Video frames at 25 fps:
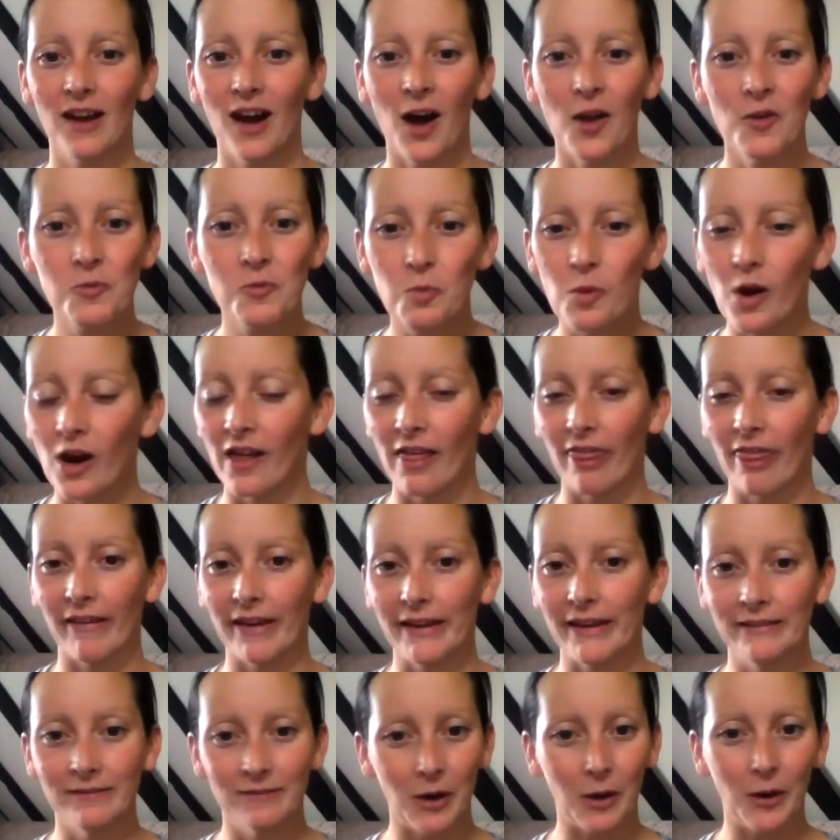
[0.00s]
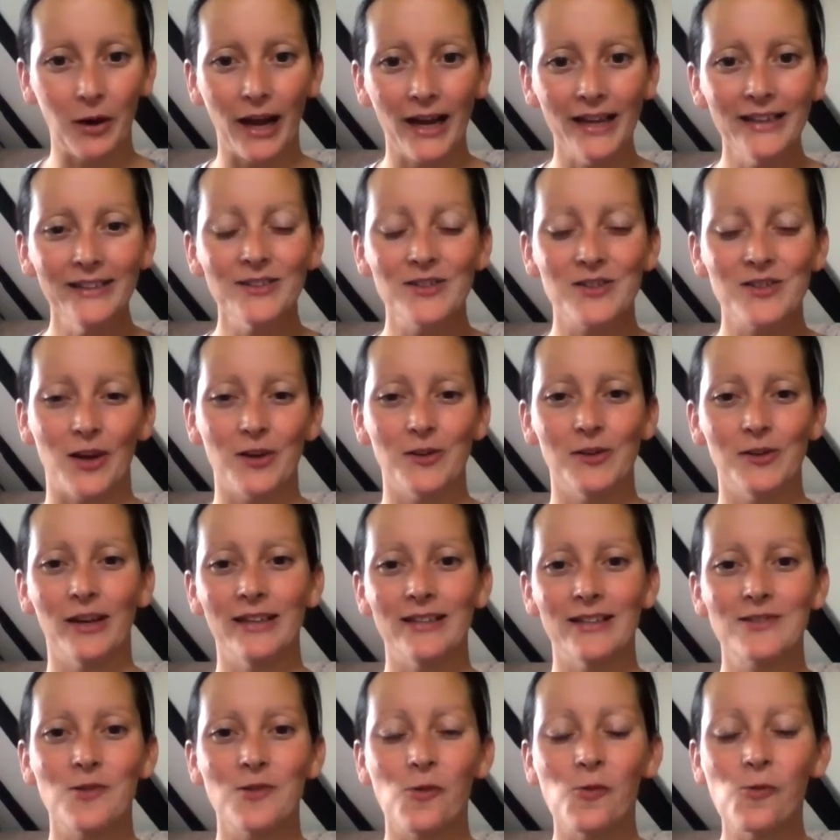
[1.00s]
unworthy, okay? So
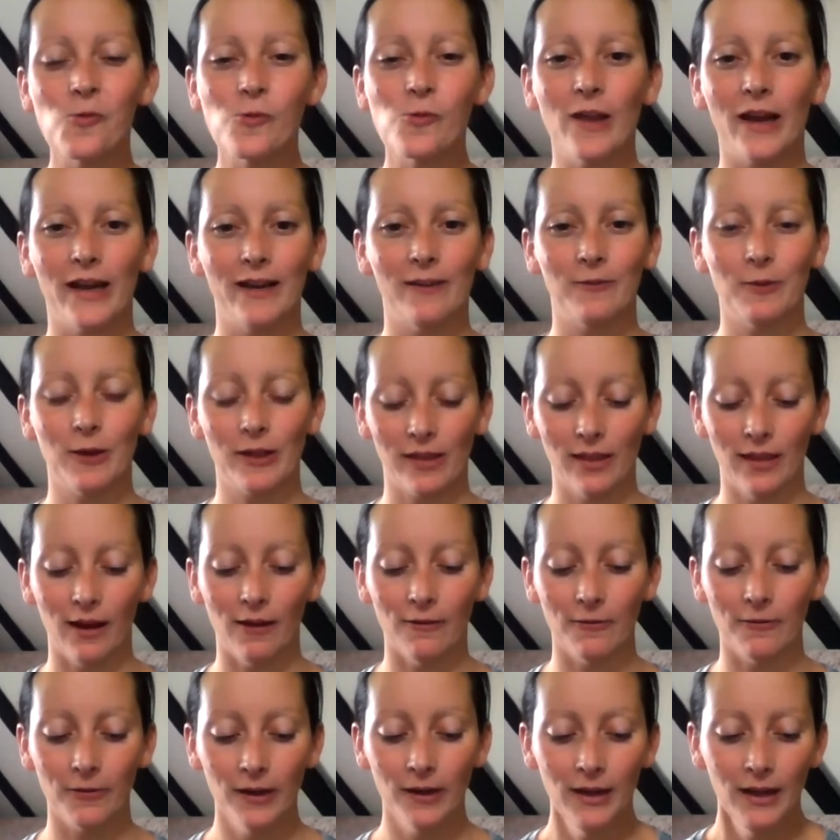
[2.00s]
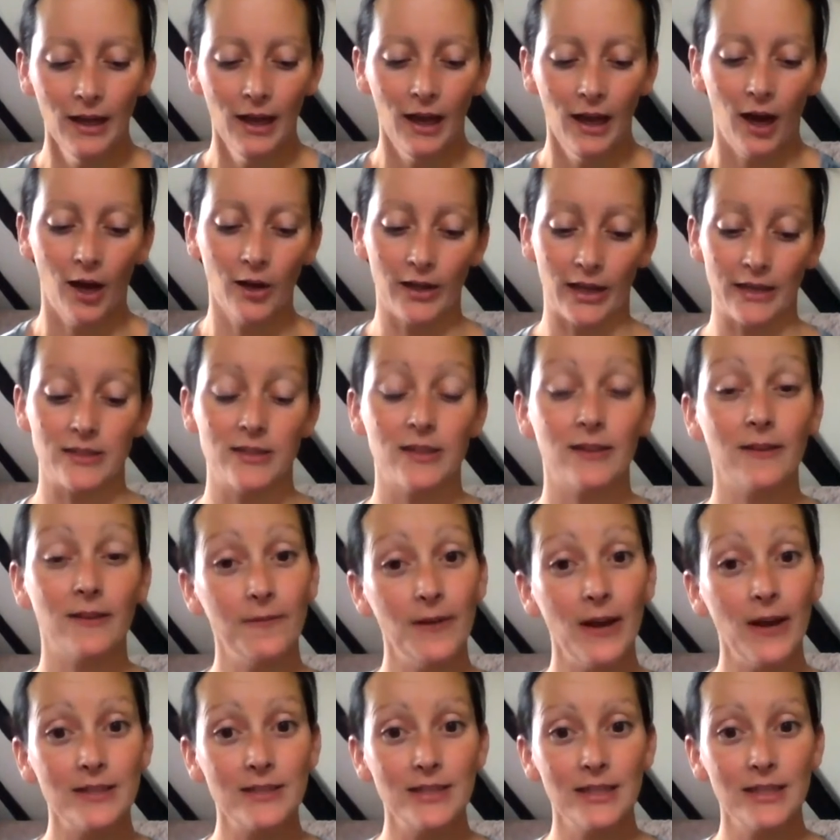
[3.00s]
it's all there with love. Okay, so the
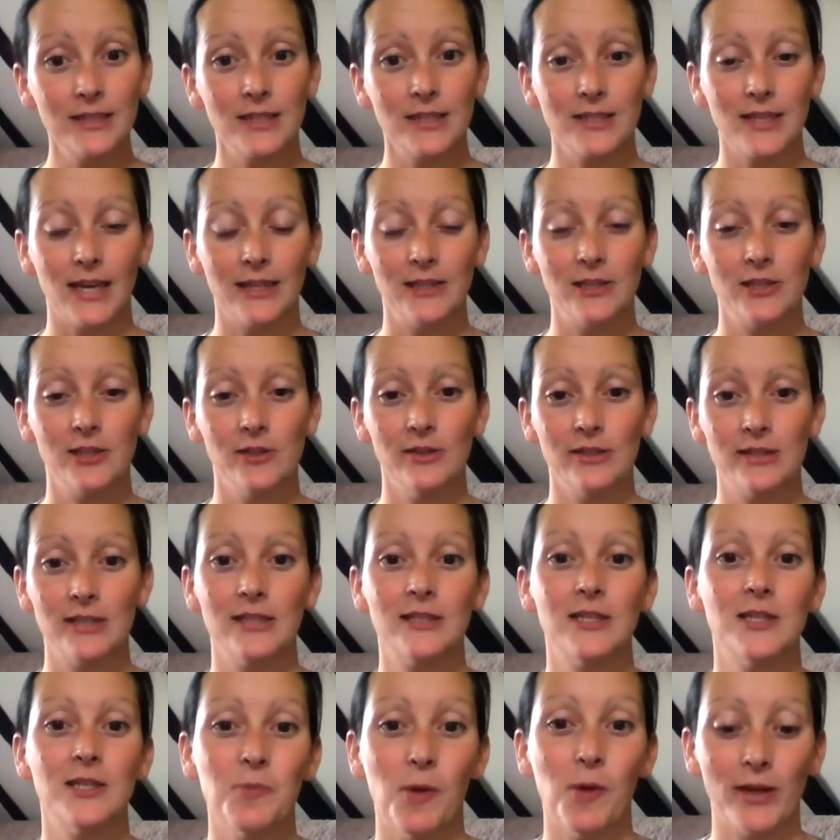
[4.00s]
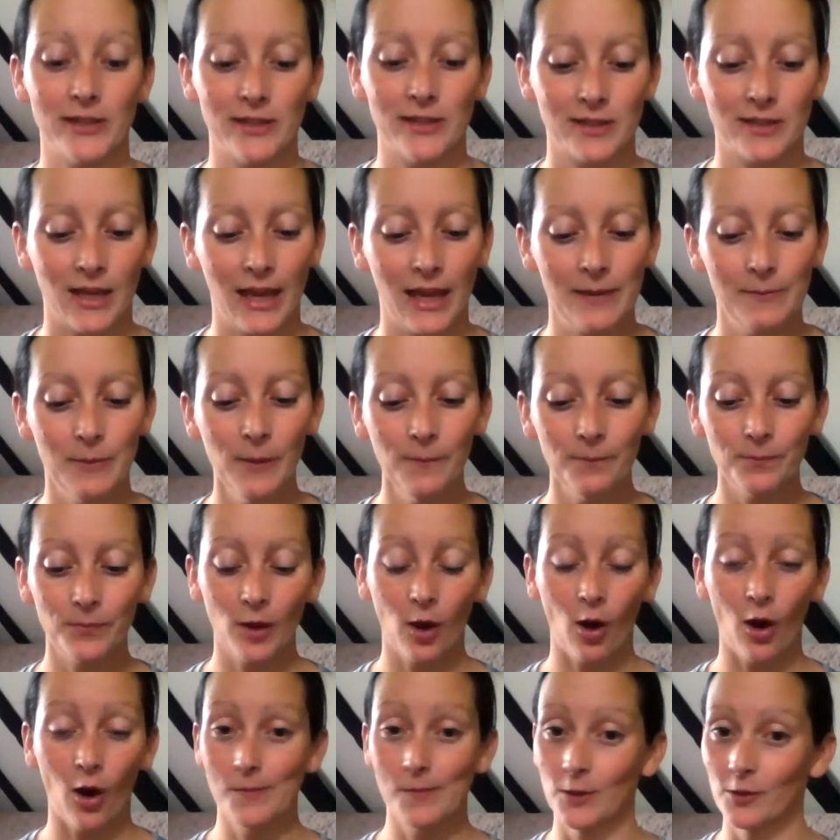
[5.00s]
first thing to say to you is this is my disclaimer.
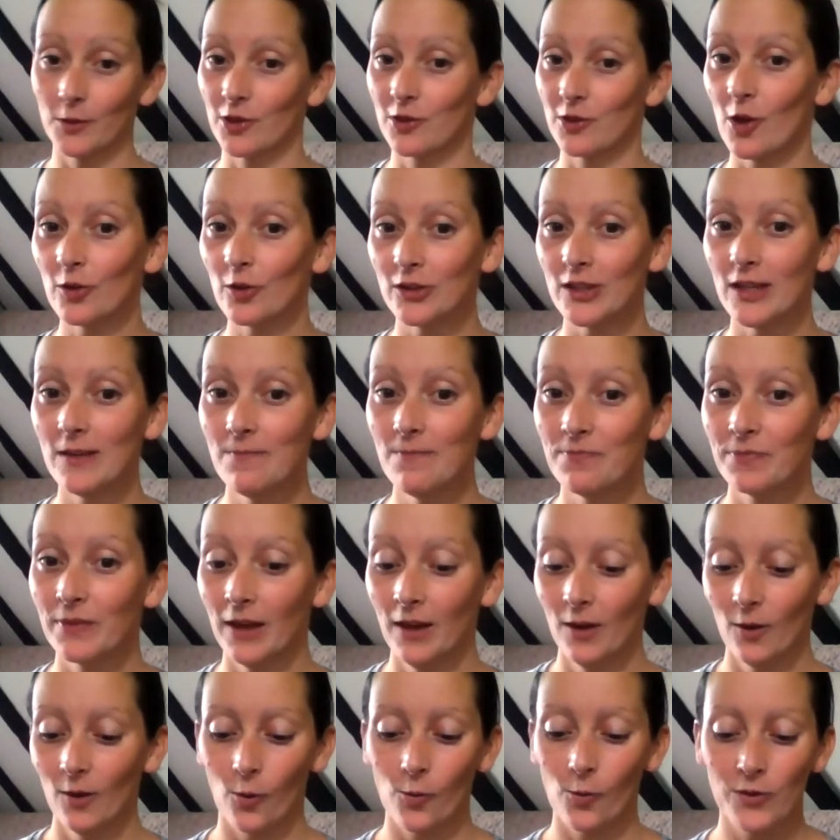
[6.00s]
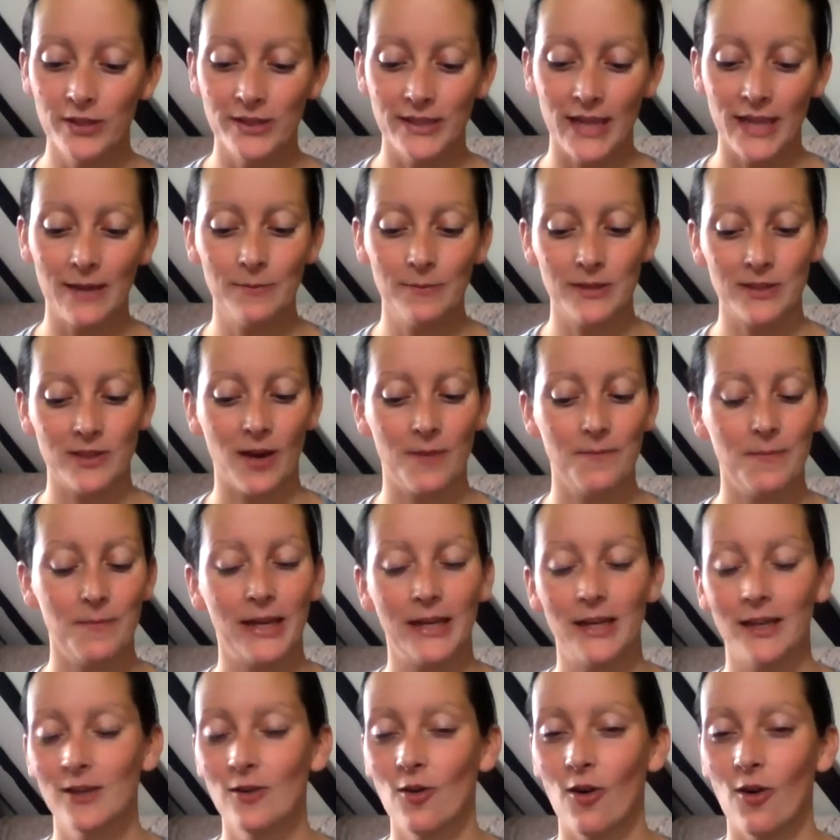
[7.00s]
I'm not a doctor. All the statements I
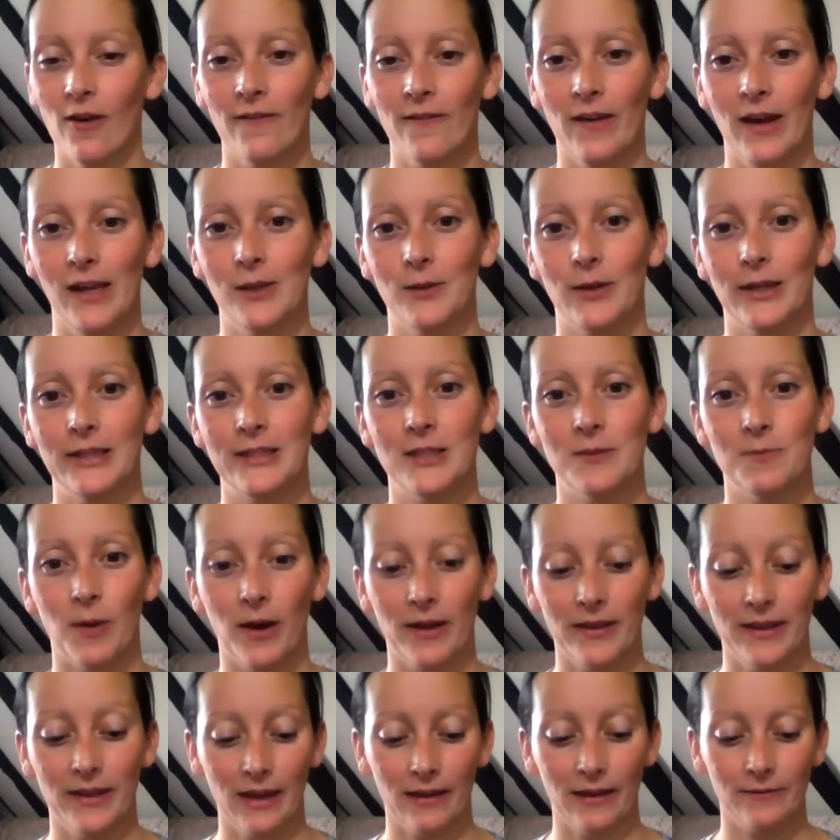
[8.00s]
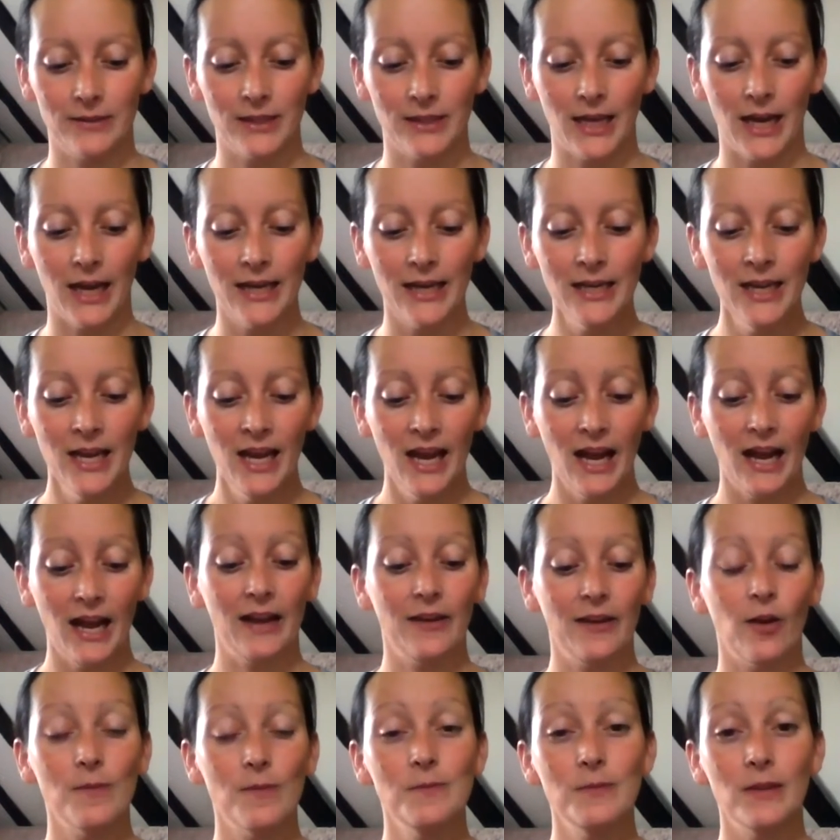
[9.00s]
make are not evaluated by the FDA
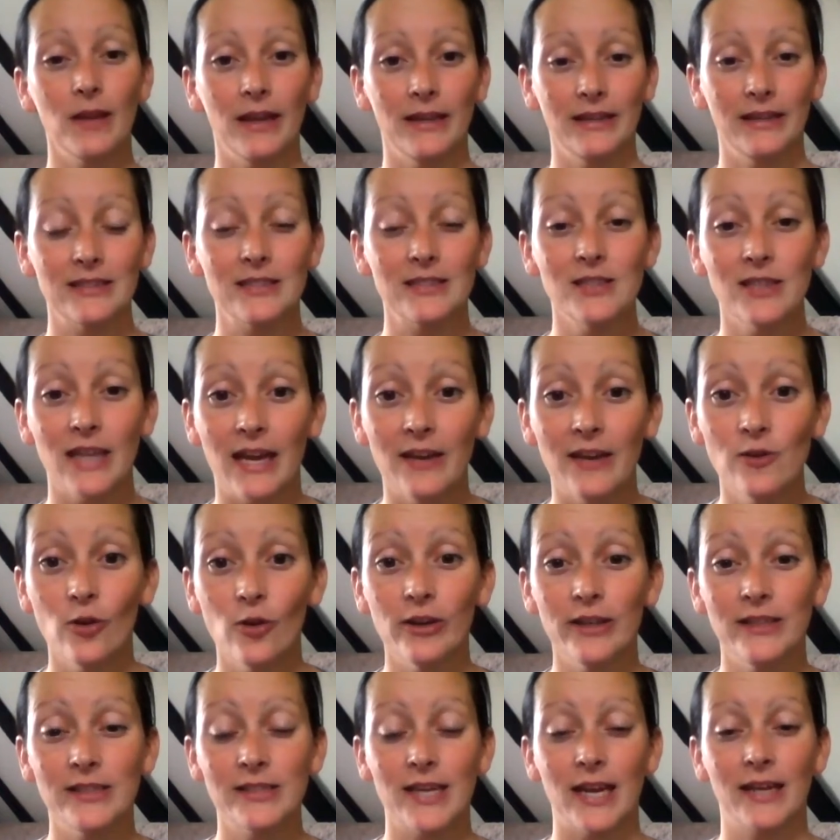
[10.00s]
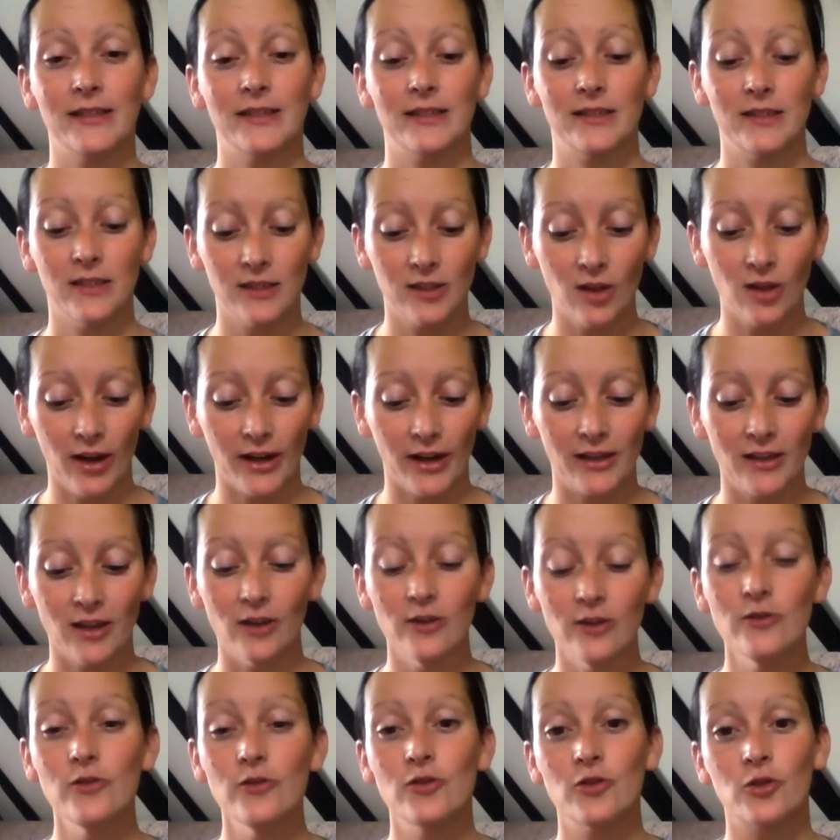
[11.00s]
and they're not intended to
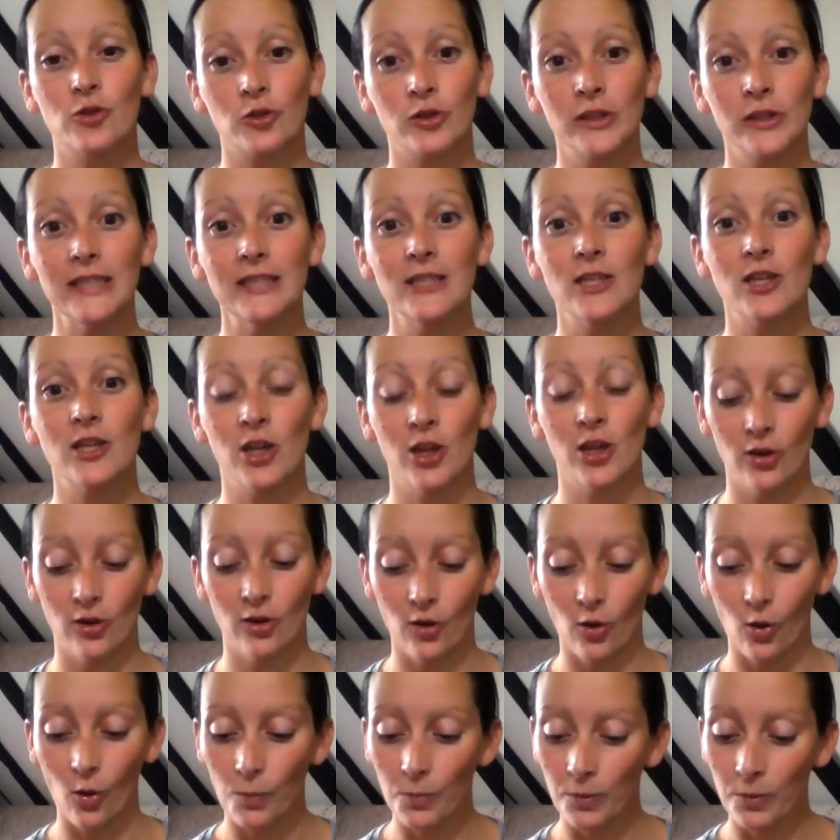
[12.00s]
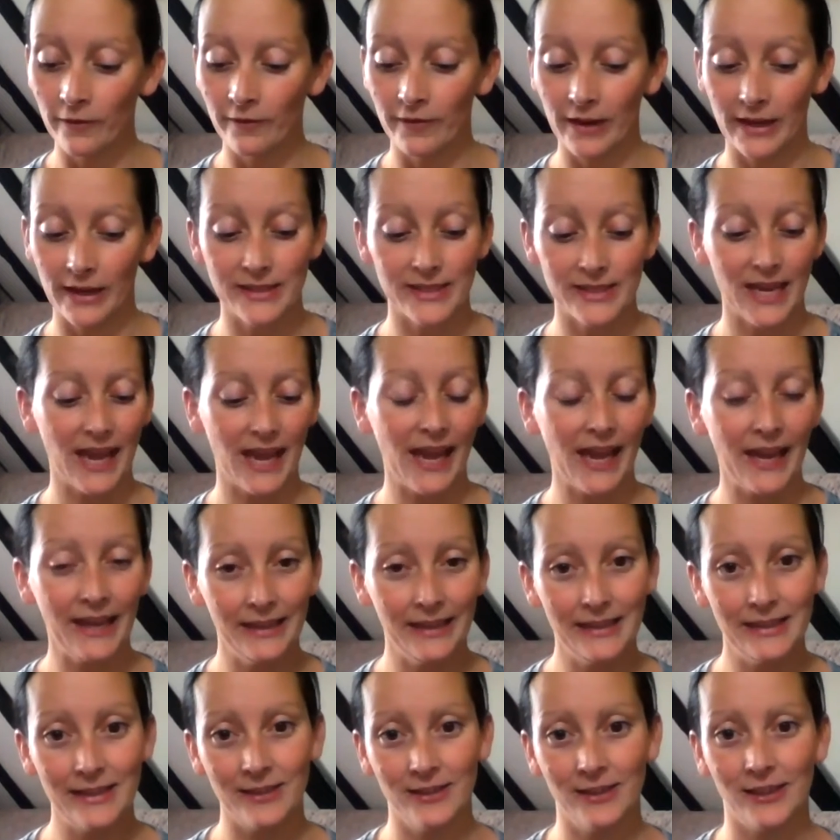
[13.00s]
diagnose, treat, cure or prevent
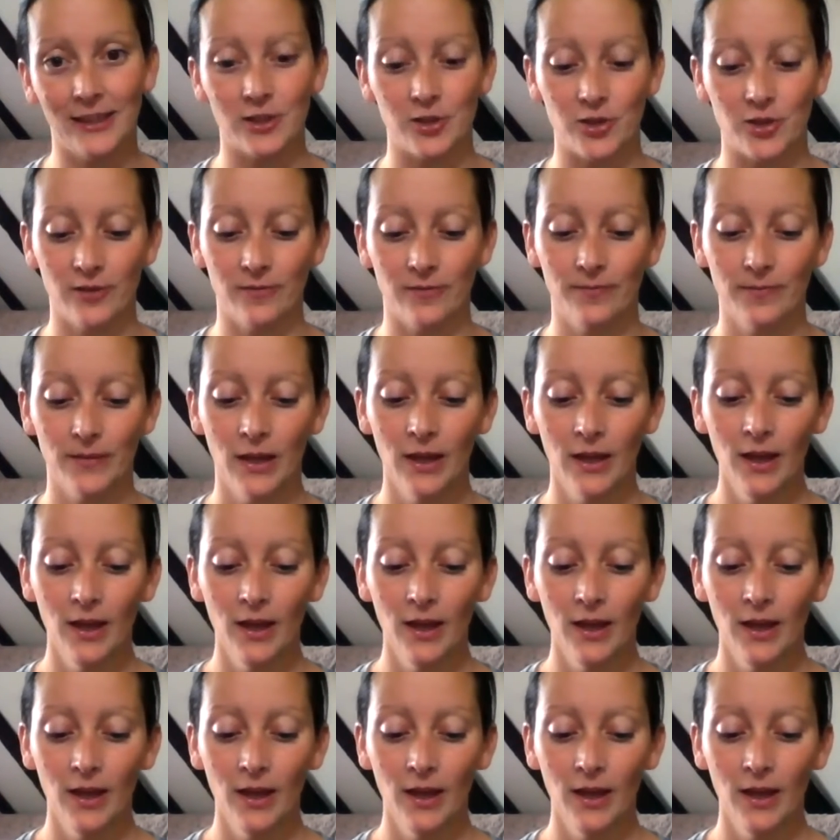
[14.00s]
any condition.